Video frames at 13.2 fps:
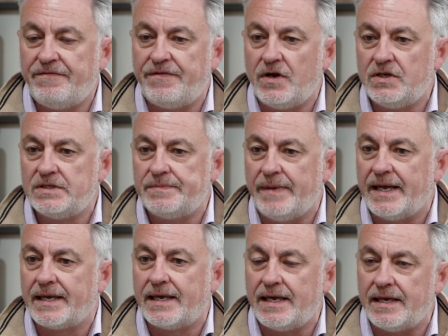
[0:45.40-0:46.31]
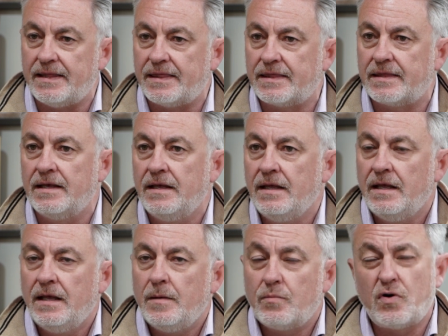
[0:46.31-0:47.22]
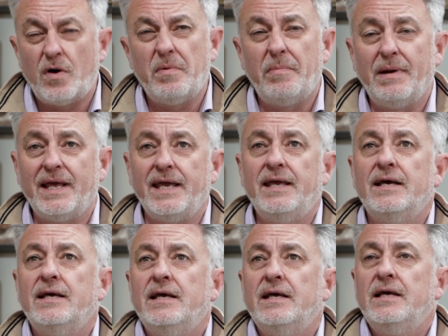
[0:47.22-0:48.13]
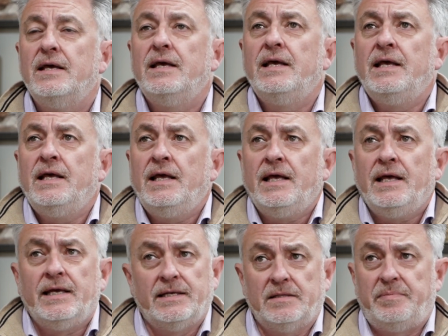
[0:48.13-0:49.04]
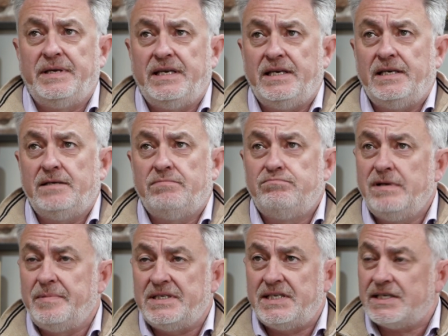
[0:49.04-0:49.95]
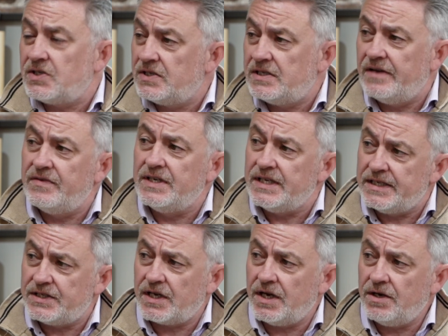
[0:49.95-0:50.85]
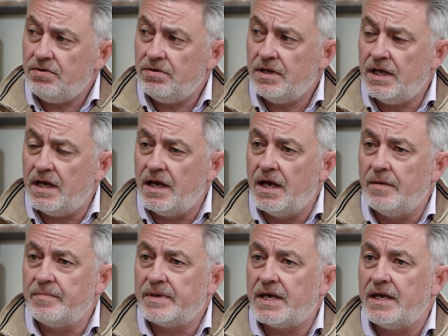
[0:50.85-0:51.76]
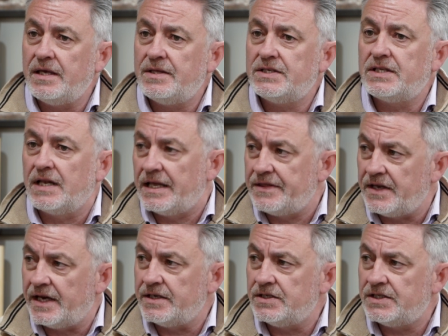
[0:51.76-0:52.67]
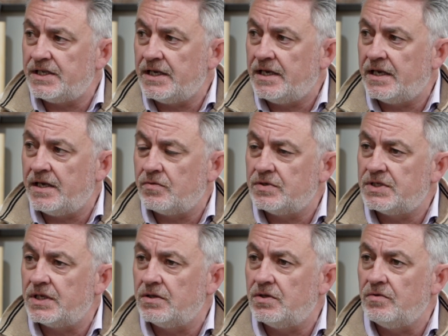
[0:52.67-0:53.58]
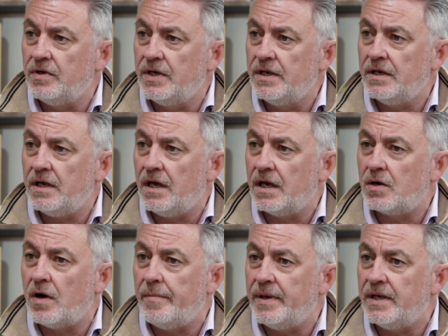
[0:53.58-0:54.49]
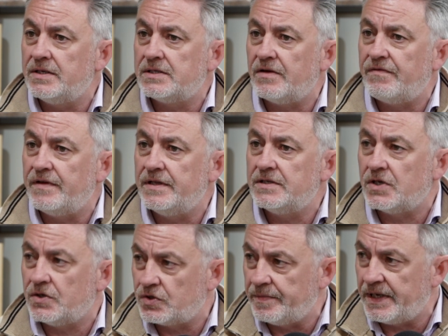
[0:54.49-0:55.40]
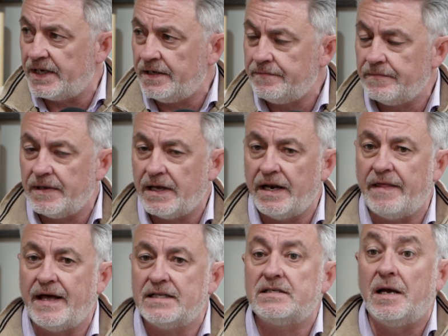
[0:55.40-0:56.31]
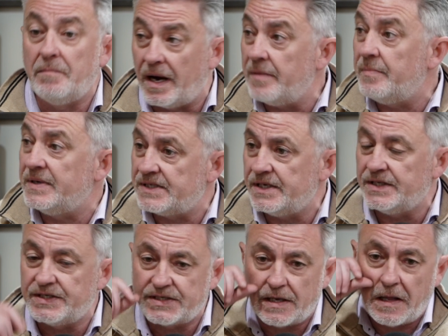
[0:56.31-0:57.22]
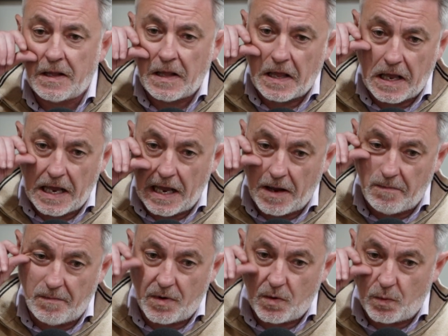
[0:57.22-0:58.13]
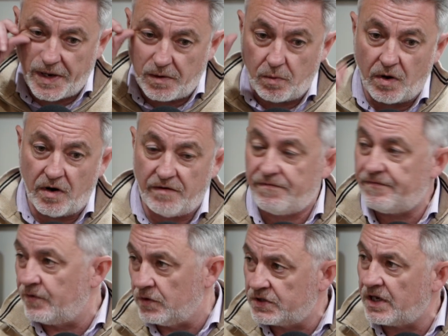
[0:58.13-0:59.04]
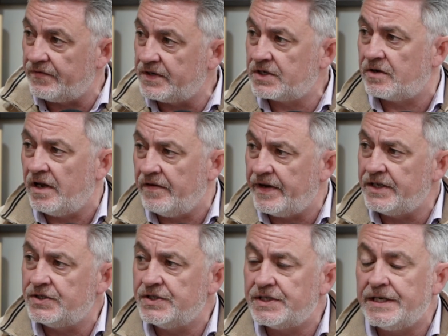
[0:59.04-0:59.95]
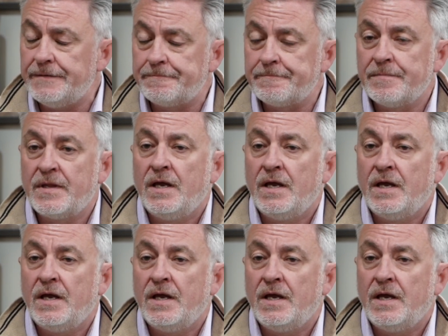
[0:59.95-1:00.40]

first met Keith probably It'll be maybe six or seven years ago. Mm-hmm. Um, Keith still had the agency. Keith was still doing uh, quite a bit of stuff in social media. And at that time, my business, um, we were a full service creative agency.